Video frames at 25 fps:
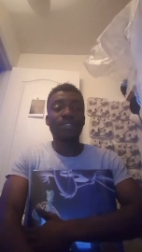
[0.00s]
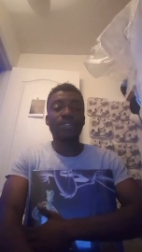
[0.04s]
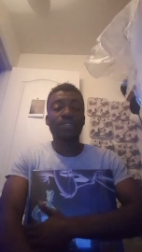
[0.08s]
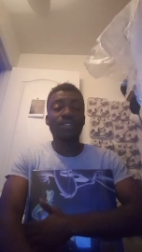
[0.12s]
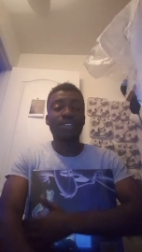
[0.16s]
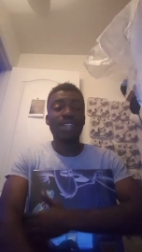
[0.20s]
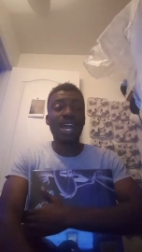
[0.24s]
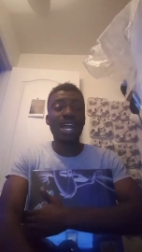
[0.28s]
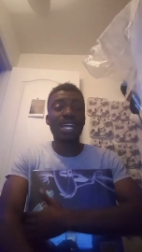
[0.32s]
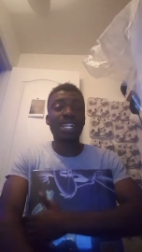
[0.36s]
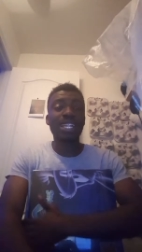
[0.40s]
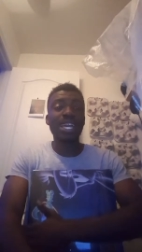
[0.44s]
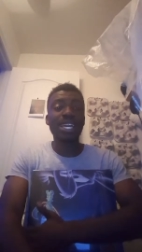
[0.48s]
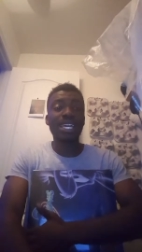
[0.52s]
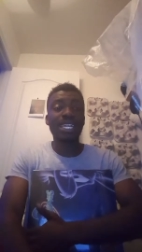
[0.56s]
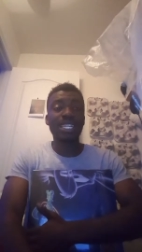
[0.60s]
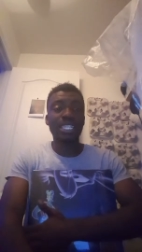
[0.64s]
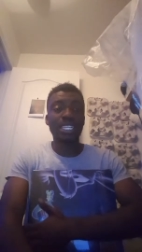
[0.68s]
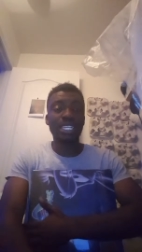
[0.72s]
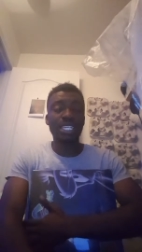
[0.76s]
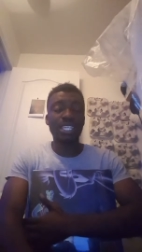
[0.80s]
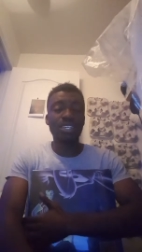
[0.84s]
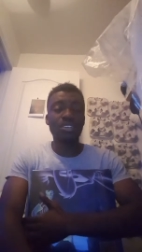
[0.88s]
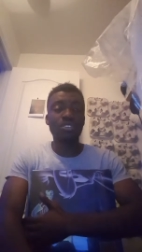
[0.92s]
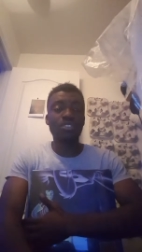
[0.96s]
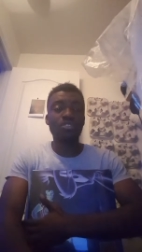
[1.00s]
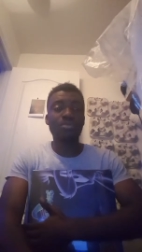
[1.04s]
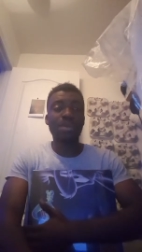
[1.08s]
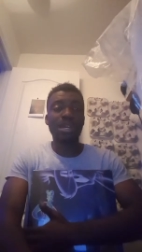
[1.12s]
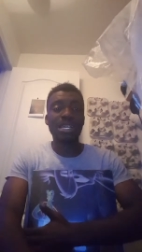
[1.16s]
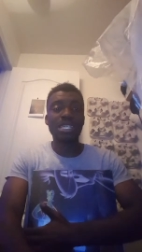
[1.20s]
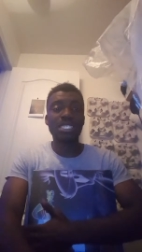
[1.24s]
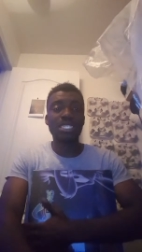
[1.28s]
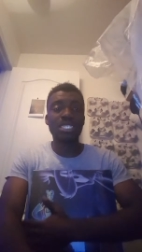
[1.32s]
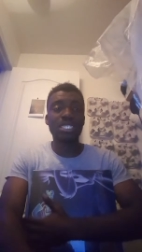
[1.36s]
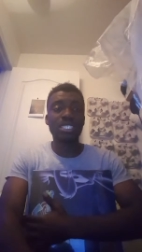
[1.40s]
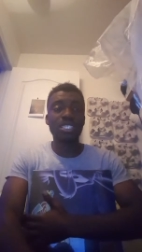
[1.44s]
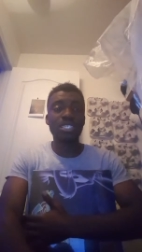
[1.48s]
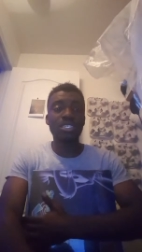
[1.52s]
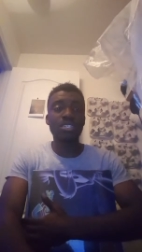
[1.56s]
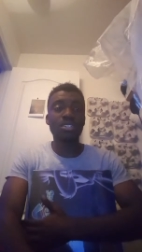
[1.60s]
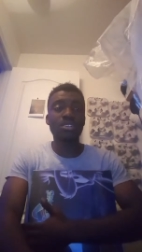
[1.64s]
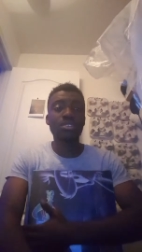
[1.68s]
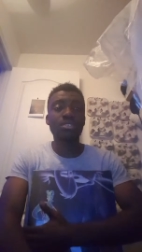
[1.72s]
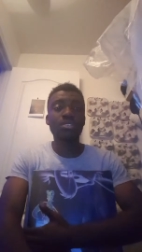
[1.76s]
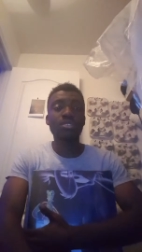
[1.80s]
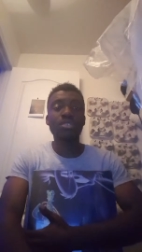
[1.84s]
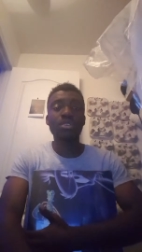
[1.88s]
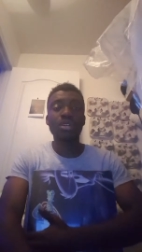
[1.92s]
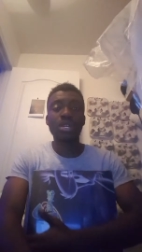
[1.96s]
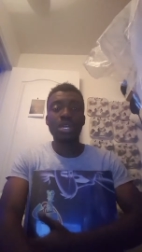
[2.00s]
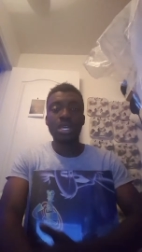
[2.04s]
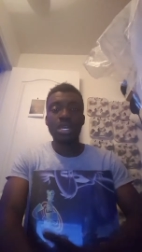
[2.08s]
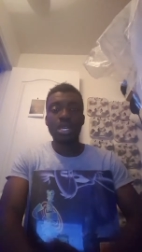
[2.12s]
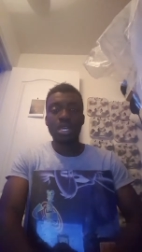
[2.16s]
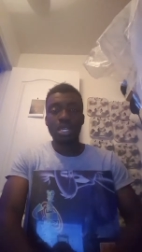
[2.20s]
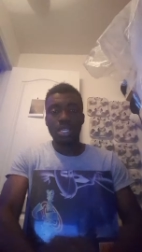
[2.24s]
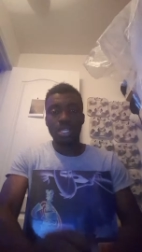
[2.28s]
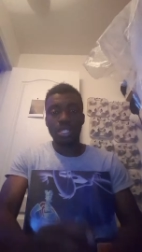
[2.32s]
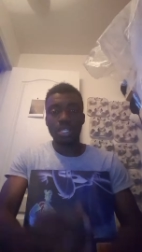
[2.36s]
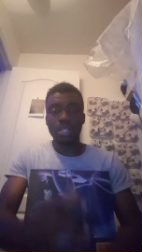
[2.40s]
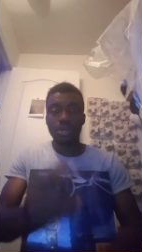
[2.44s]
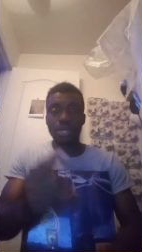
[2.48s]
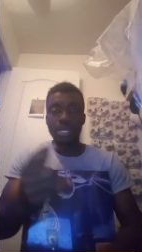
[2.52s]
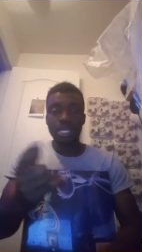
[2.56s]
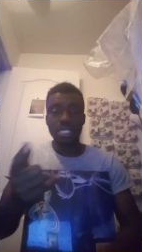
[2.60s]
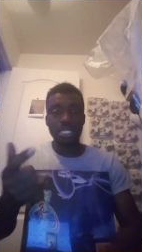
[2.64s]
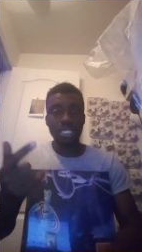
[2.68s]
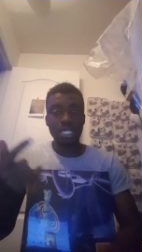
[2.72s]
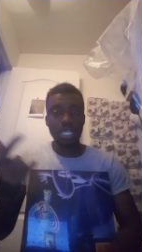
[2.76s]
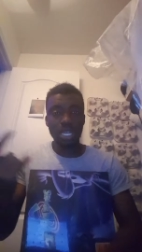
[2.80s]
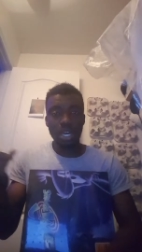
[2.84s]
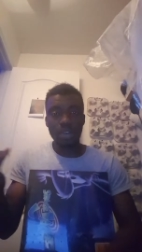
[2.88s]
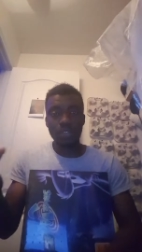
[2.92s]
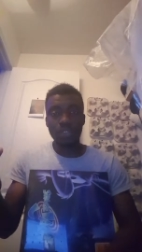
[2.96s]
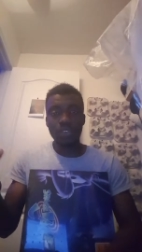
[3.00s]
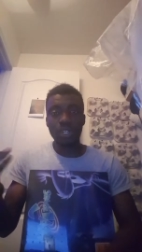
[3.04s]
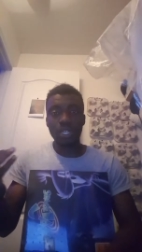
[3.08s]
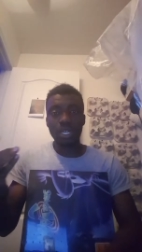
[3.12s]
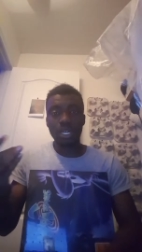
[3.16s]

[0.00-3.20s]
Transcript: Fly Like an Eagle by Seal. You know his cover